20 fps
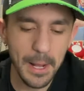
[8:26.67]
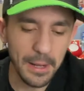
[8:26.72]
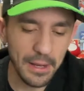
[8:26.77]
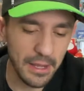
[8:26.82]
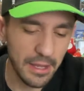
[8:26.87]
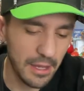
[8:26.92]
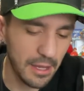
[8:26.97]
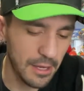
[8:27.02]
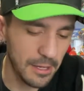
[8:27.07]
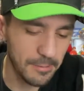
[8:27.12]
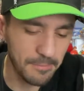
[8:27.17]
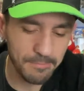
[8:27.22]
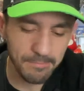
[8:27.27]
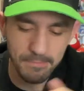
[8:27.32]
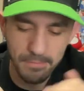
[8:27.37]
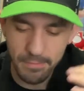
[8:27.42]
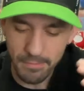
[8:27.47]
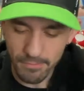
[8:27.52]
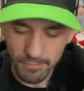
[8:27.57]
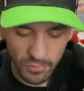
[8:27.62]
and
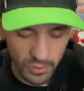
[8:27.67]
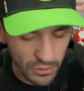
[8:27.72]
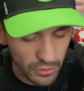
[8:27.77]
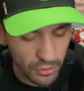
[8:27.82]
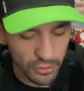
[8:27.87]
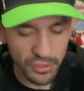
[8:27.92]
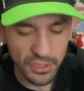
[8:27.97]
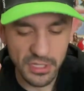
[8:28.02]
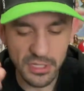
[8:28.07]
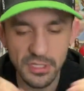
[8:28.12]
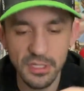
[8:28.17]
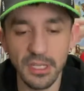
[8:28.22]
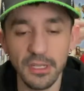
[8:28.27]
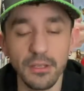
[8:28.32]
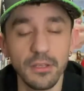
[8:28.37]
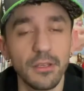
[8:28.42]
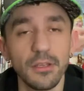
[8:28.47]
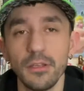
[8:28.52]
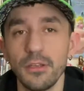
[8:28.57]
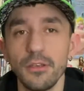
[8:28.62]
you
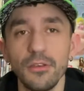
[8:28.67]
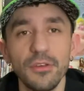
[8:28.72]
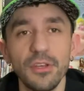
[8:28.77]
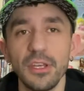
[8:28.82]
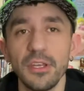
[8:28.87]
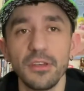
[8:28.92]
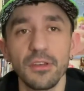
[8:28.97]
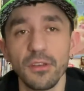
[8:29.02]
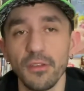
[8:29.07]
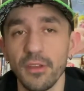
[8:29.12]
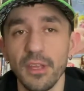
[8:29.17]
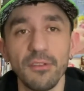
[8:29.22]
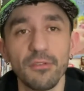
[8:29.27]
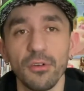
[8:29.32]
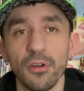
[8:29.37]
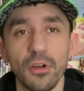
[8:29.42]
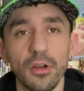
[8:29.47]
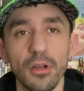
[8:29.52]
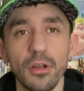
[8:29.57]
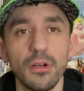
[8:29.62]
didn't
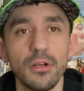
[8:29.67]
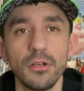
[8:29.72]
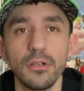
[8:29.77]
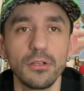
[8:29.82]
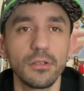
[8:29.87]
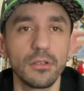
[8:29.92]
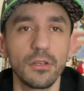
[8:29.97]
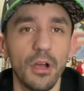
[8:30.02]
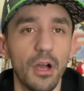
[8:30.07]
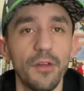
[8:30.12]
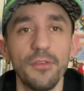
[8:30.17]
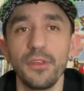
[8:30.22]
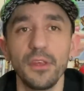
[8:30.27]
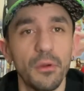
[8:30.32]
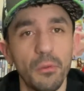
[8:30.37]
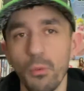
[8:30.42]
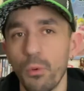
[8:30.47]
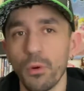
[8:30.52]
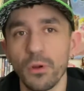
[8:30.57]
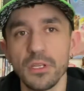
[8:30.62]
deliver on the
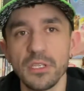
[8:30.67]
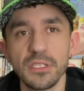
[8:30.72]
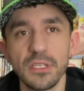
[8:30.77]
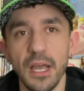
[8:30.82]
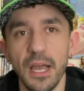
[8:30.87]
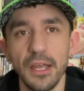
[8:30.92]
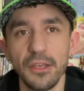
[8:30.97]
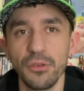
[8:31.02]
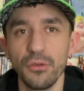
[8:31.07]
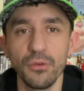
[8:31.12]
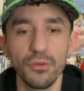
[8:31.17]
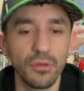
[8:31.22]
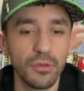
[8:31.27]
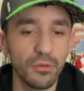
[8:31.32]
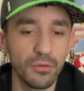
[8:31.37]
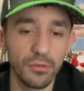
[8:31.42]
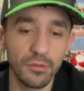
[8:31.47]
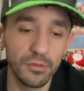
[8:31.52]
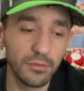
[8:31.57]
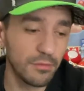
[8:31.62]
awards side.
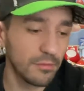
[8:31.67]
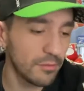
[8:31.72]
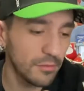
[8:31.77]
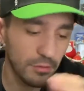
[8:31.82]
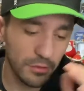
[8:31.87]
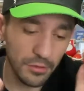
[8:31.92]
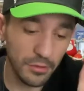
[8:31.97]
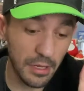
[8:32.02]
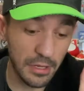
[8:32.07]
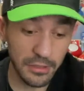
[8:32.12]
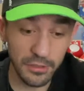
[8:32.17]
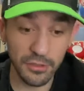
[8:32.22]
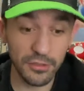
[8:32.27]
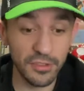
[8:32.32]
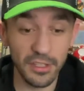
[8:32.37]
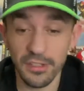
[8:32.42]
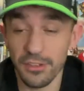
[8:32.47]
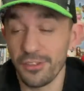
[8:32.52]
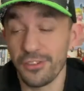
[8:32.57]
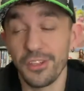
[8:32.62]
You just
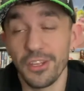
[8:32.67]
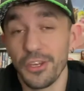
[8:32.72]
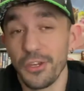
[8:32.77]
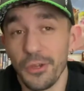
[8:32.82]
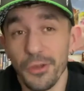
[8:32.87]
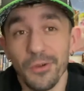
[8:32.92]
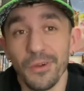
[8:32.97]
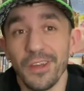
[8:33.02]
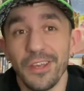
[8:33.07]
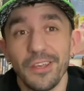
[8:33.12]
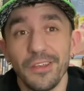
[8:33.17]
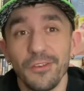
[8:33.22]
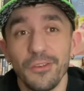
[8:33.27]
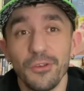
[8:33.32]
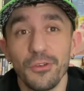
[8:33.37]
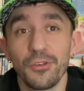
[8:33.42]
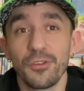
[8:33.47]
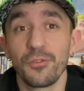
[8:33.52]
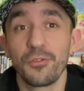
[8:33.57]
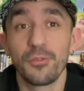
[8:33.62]
didn't do it.
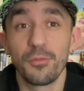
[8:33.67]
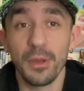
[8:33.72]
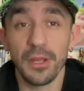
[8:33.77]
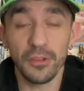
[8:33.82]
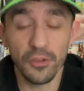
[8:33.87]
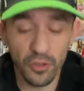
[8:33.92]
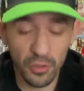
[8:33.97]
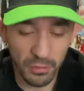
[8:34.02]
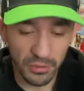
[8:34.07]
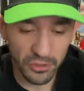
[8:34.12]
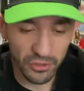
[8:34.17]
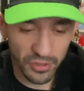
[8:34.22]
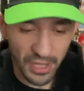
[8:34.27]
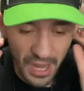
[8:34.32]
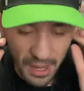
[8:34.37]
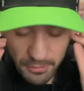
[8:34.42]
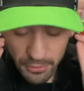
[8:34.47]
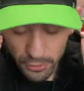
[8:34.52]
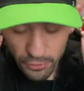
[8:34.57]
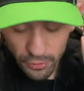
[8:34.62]
You spent too much
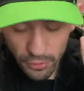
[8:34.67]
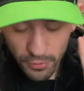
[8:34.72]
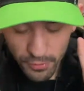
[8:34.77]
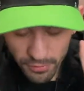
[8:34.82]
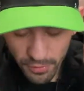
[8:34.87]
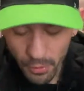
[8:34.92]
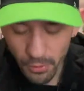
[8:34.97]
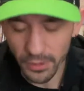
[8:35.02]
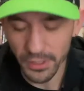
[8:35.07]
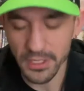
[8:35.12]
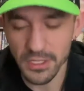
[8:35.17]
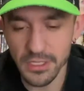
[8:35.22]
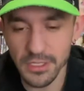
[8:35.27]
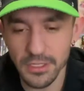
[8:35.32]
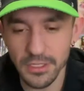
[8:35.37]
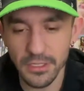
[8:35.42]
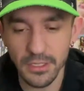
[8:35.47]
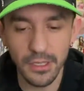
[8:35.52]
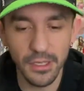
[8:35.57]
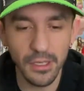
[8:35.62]
time. You're too
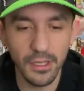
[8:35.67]
focused